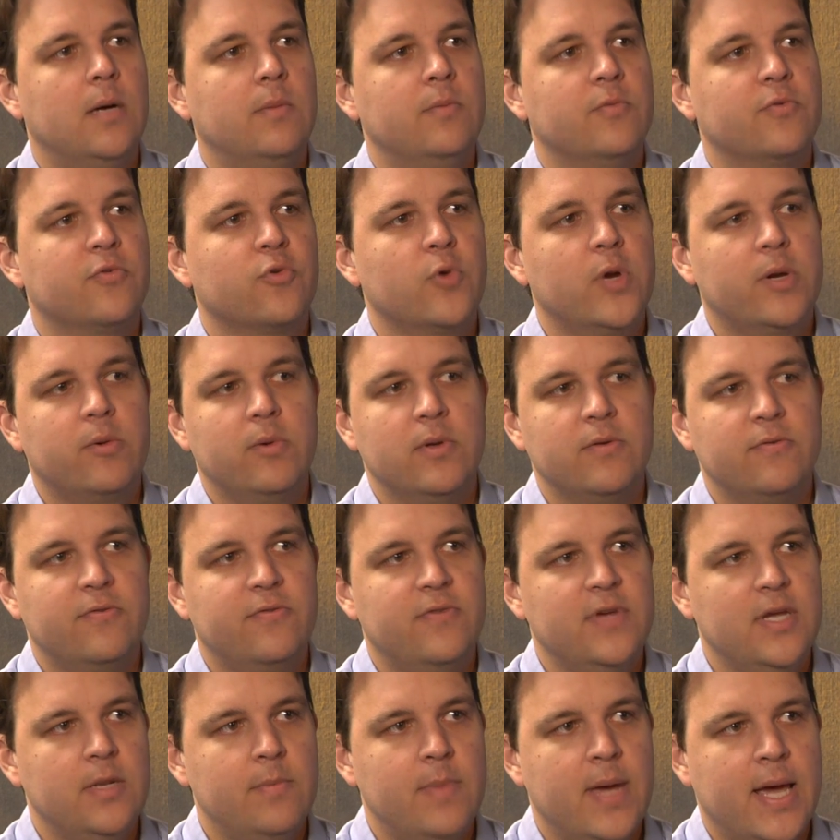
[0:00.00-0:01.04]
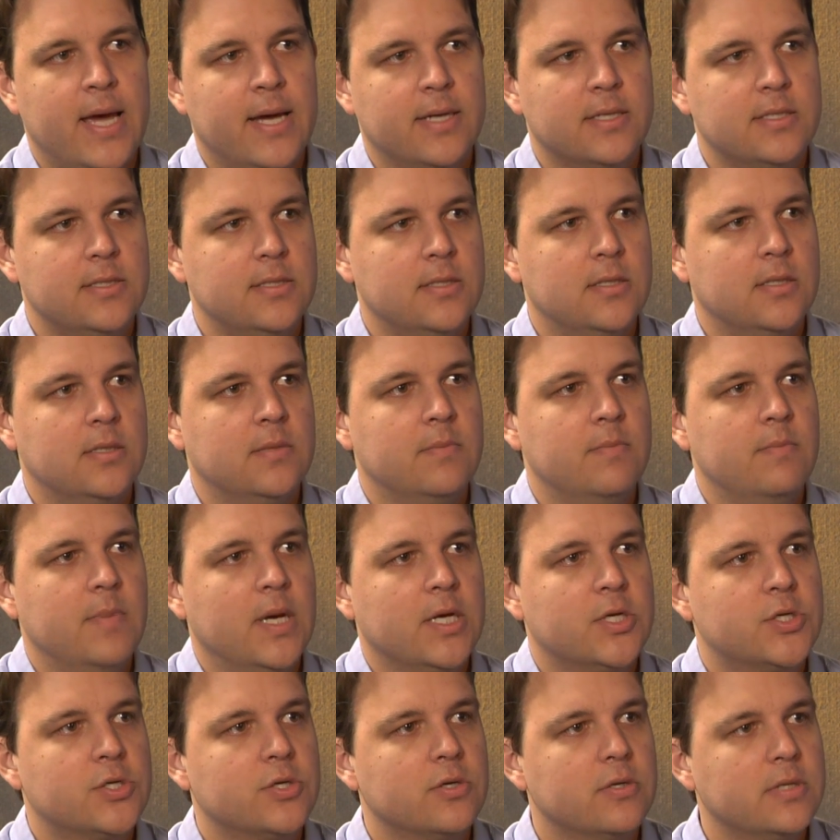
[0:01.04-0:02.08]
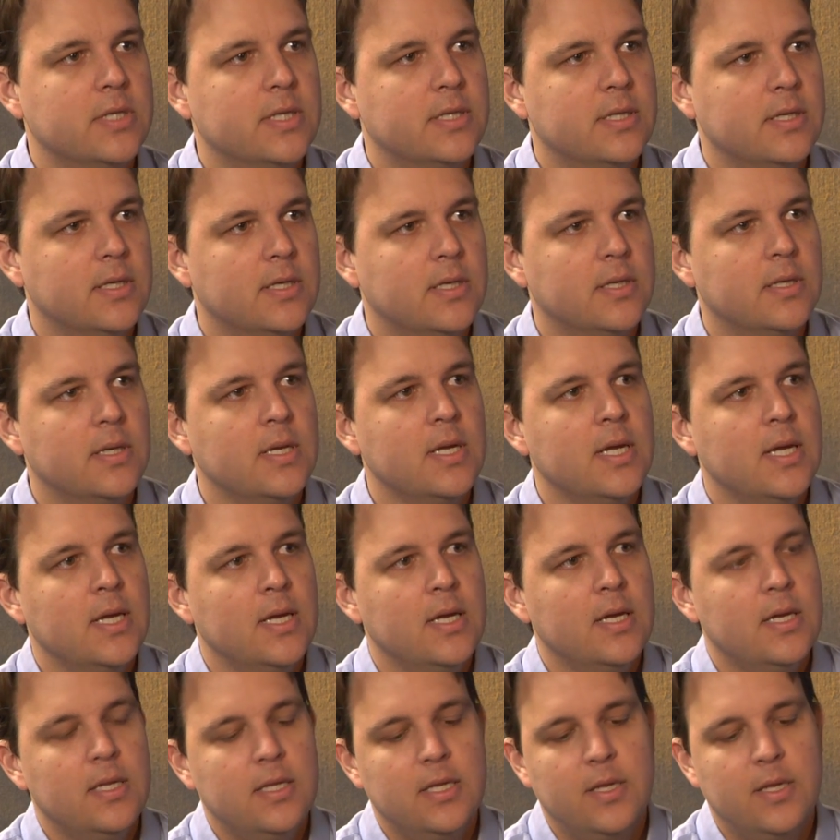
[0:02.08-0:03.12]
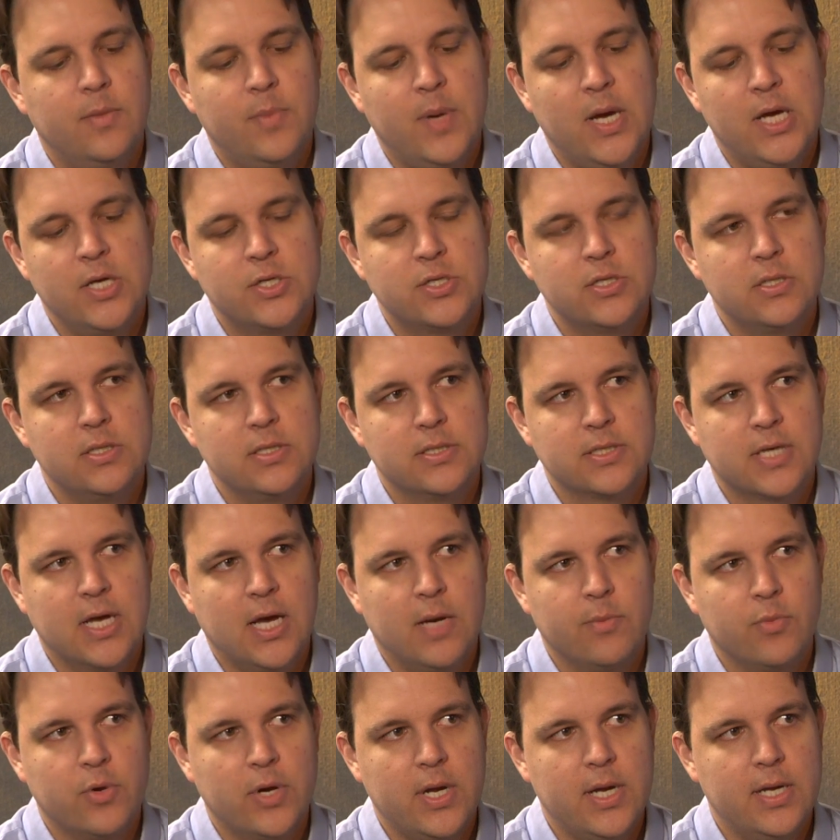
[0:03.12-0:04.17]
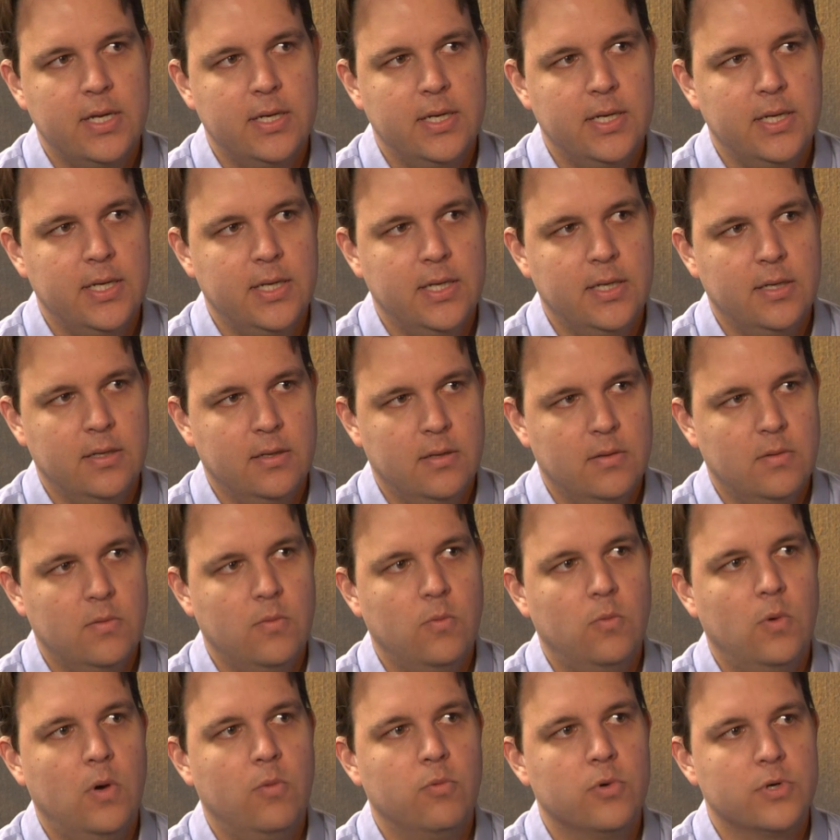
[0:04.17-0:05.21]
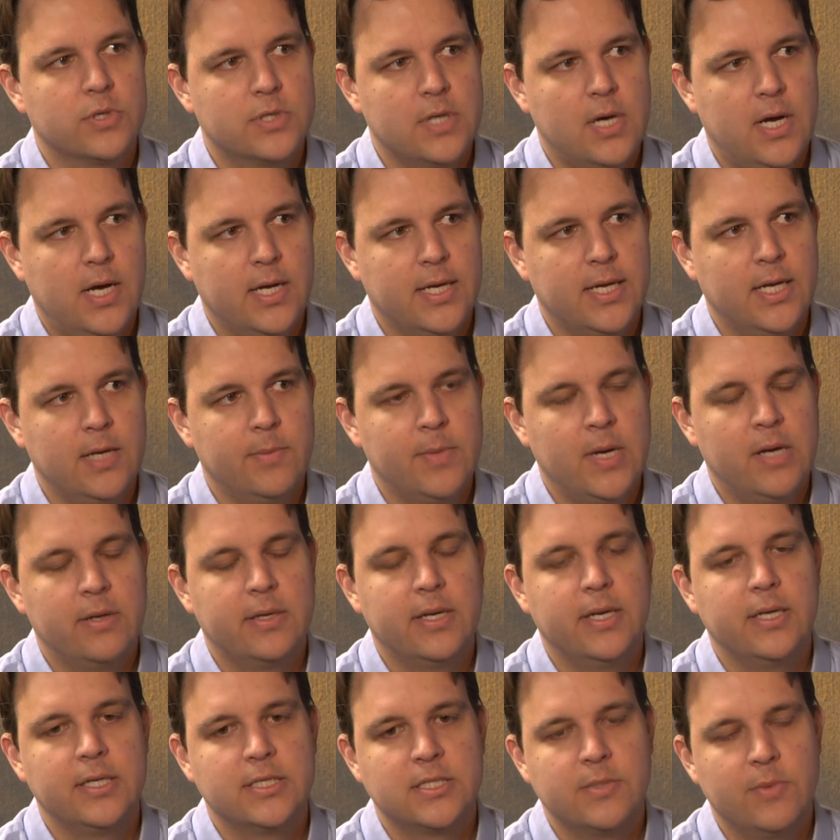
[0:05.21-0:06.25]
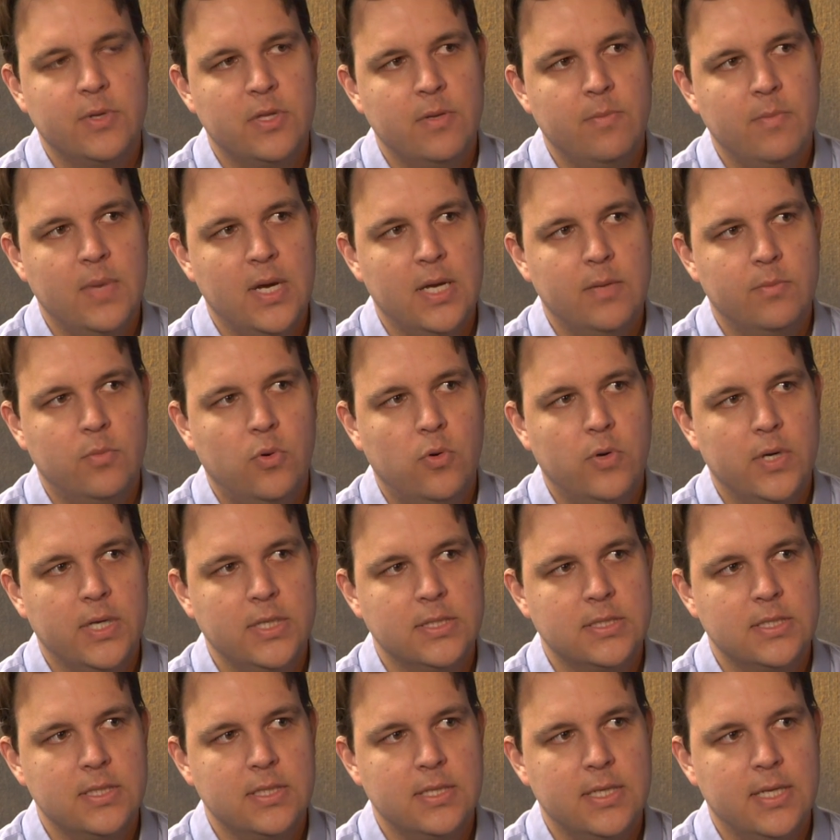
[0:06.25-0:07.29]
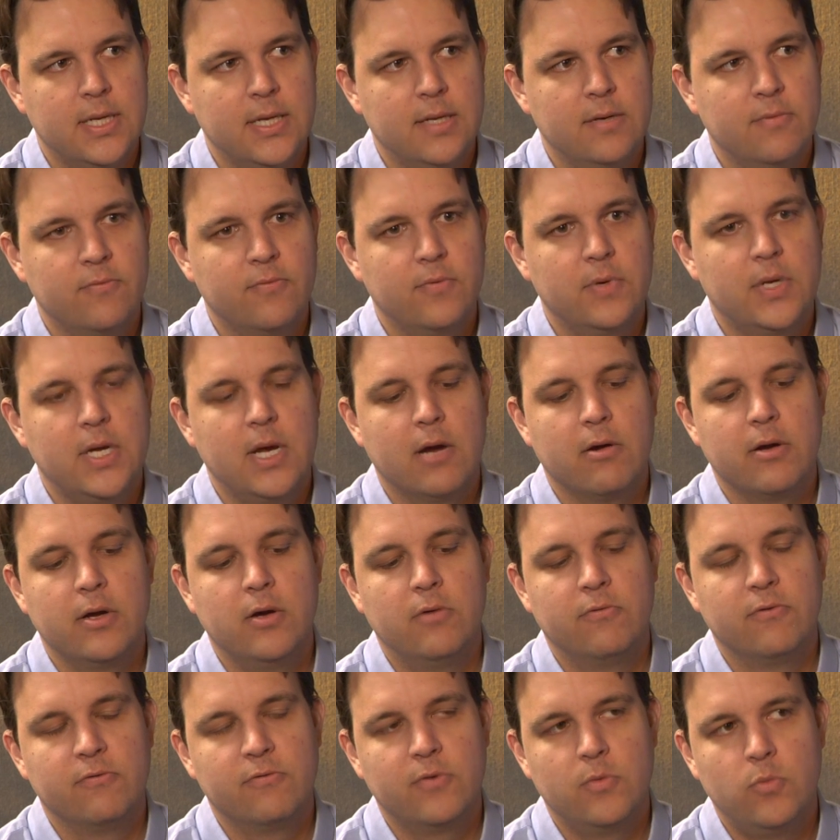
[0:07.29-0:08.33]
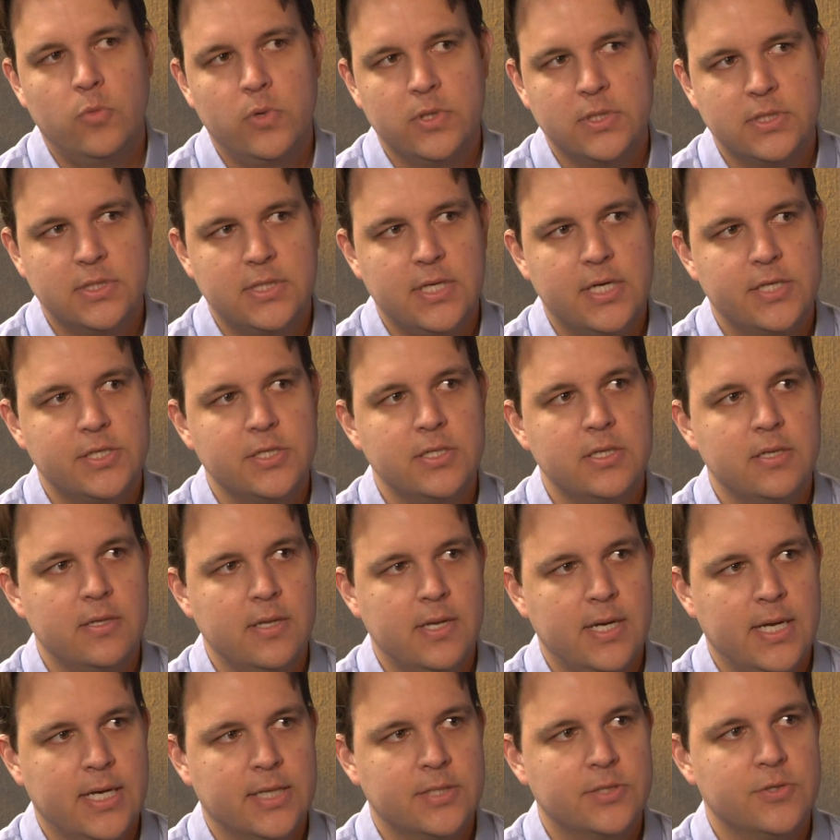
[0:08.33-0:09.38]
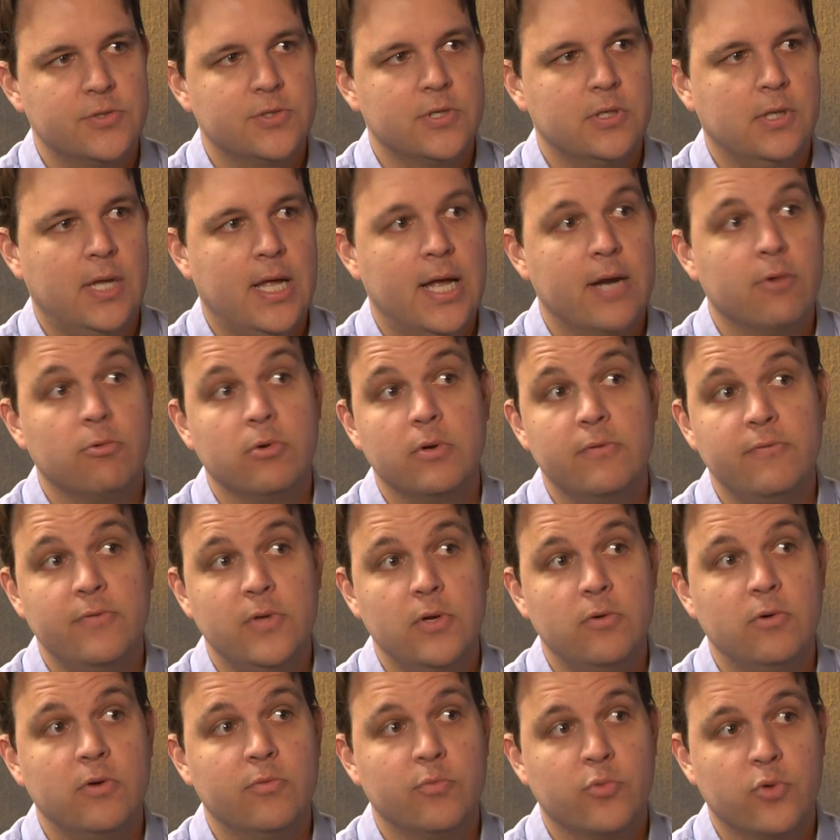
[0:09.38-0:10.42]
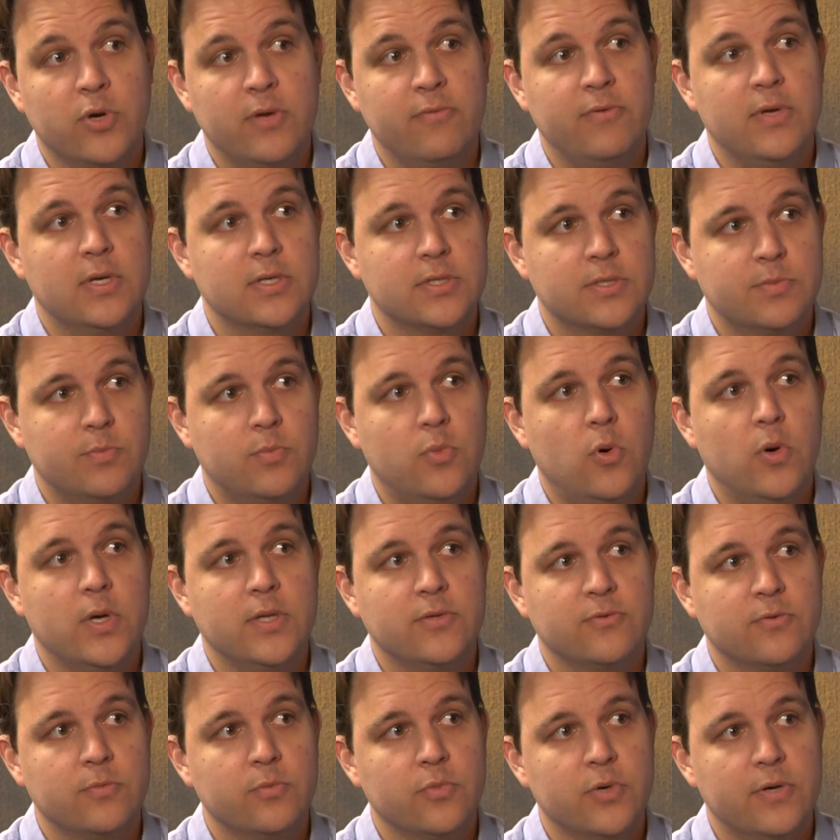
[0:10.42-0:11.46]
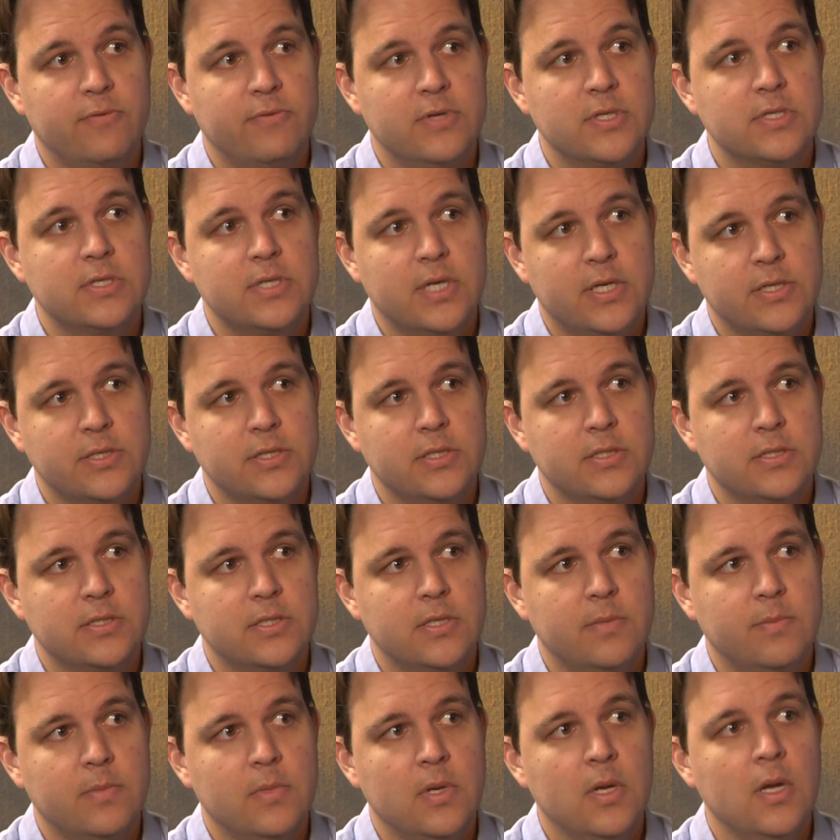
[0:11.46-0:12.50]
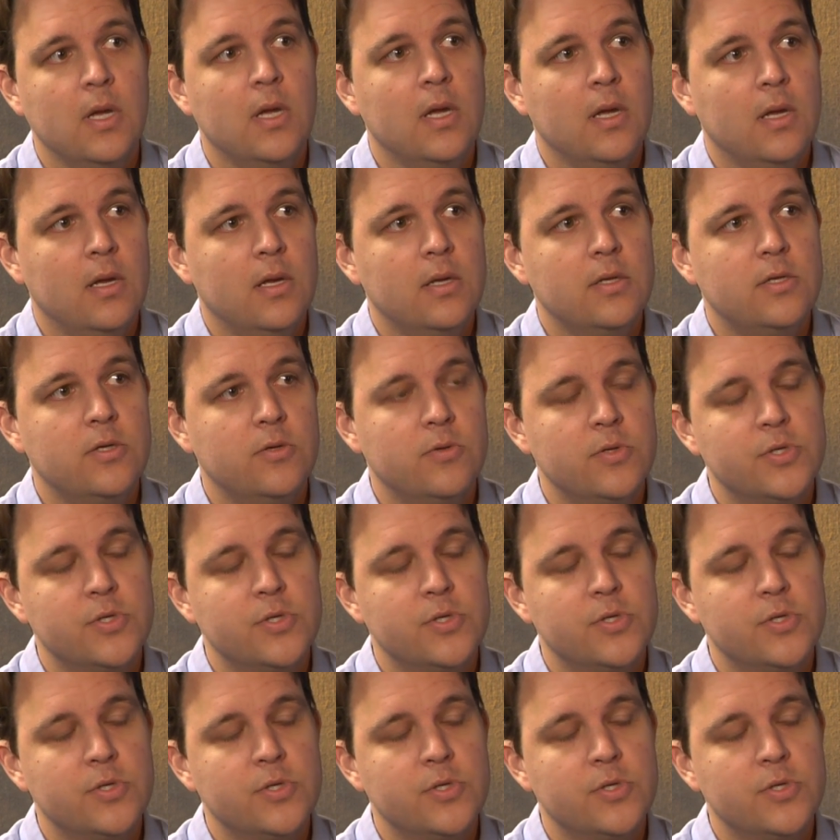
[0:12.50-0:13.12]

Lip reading: frequent feedback to make sure that the patient is comprehending what we're talking about, getting some of the main points, and then carry over from one session to the next. There's a lot of review of previous points from previous sessions to